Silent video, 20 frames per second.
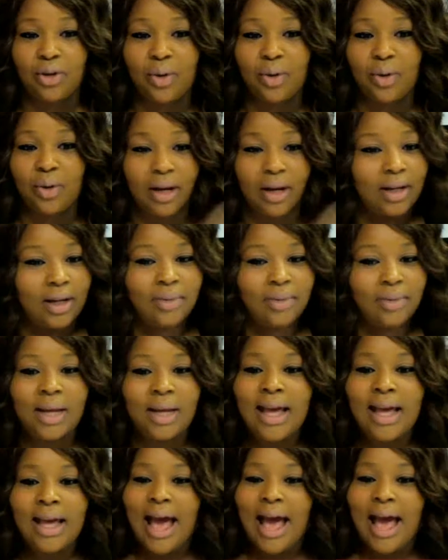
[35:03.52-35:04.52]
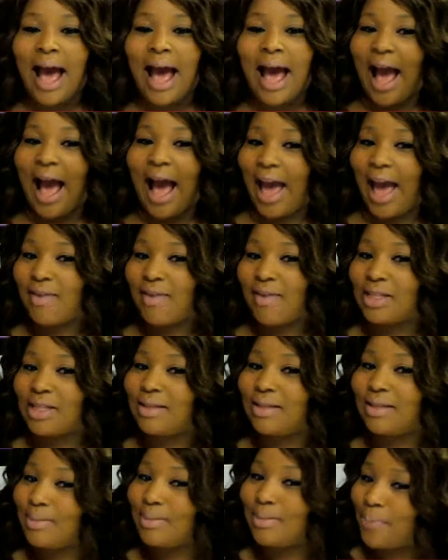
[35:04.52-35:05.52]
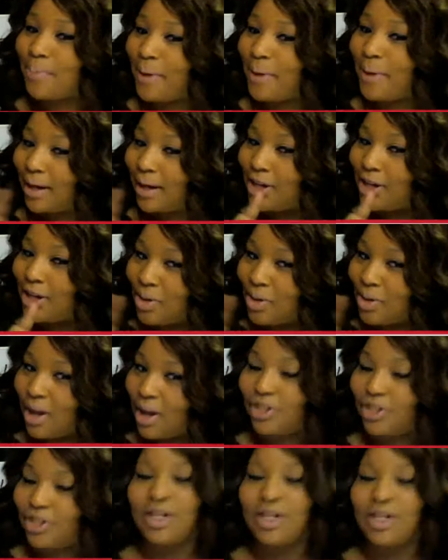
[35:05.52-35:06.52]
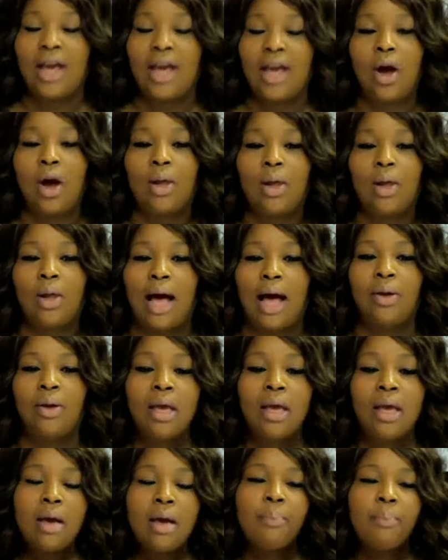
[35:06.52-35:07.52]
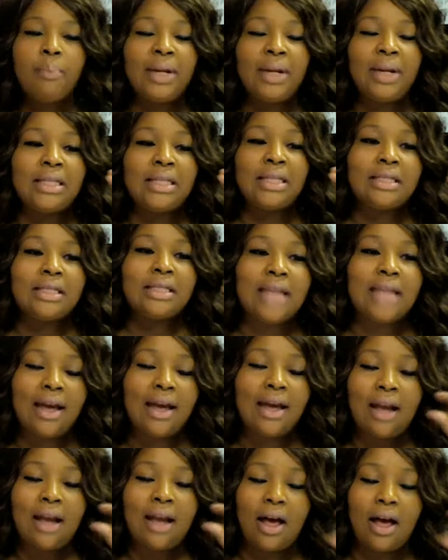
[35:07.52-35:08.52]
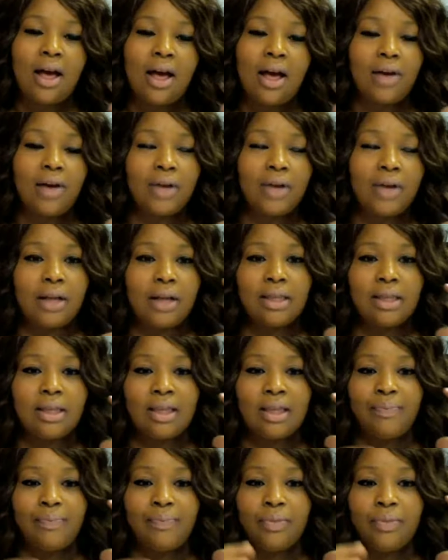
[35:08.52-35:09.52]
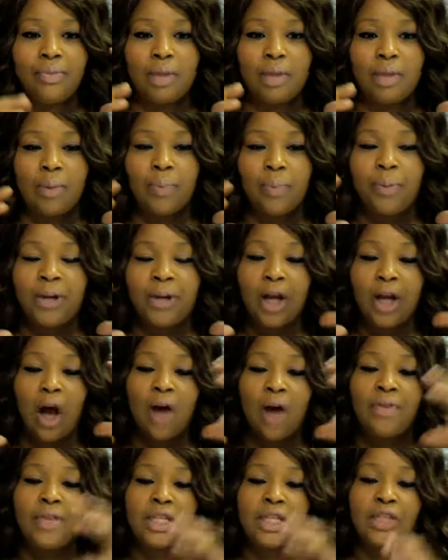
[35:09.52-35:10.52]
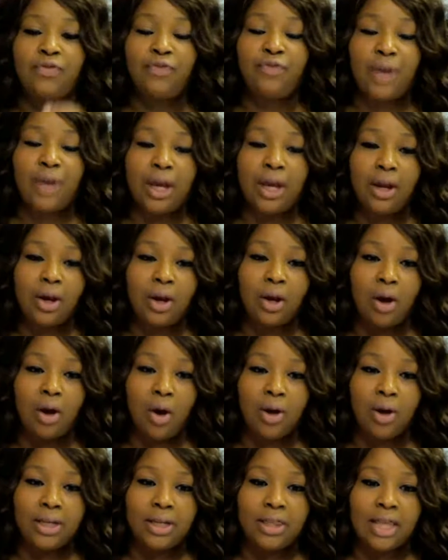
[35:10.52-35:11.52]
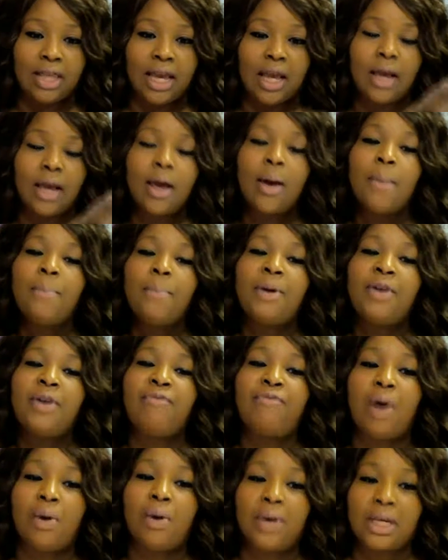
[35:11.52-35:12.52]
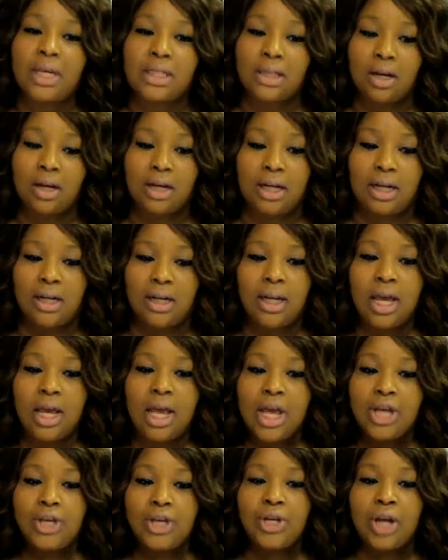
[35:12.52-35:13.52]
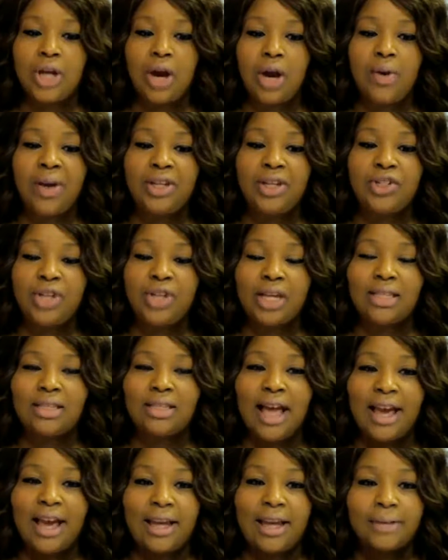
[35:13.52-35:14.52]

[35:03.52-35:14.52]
I haven't put a new 100-day goal out, but instead of putting all this fear on a thing, put focus on it. You know, it's just like,